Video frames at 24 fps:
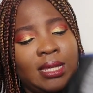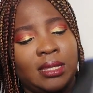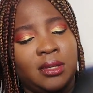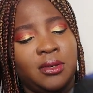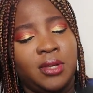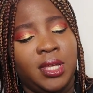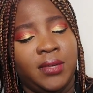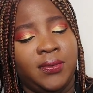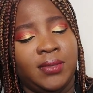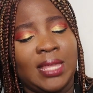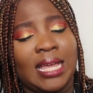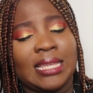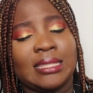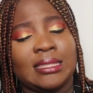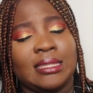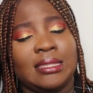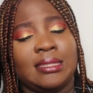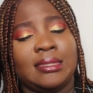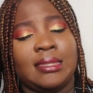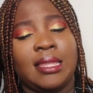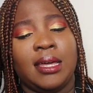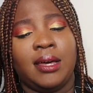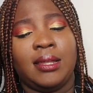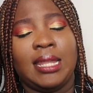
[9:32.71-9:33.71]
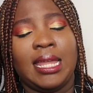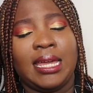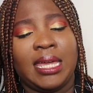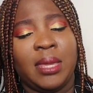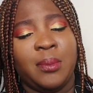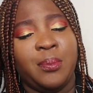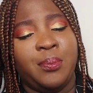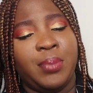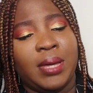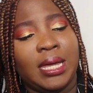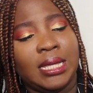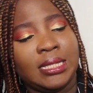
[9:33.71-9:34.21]
I don't know if that's the style, like
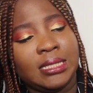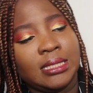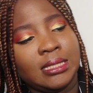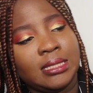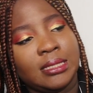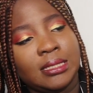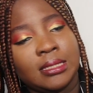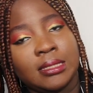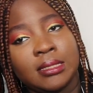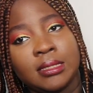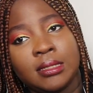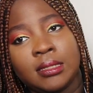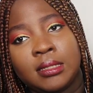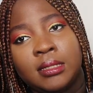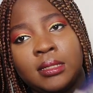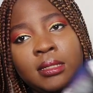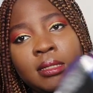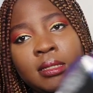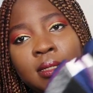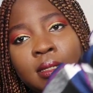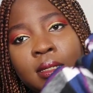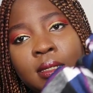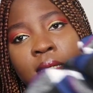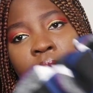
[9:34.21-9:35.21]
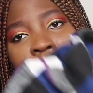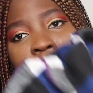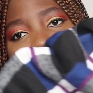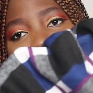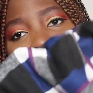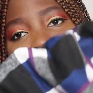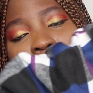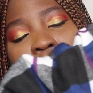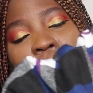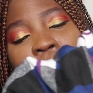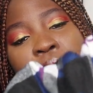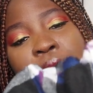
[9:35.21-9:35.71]
a band.
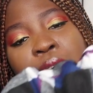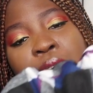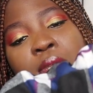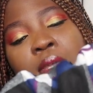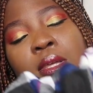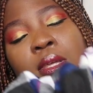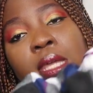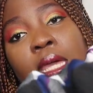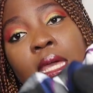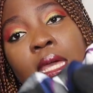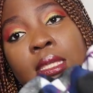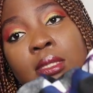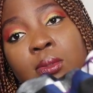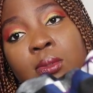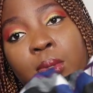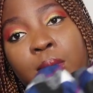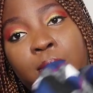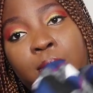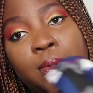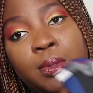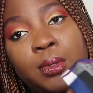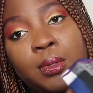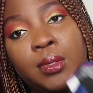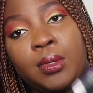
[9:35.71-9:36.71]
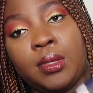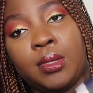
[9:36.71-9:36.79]
I need to show you guys well.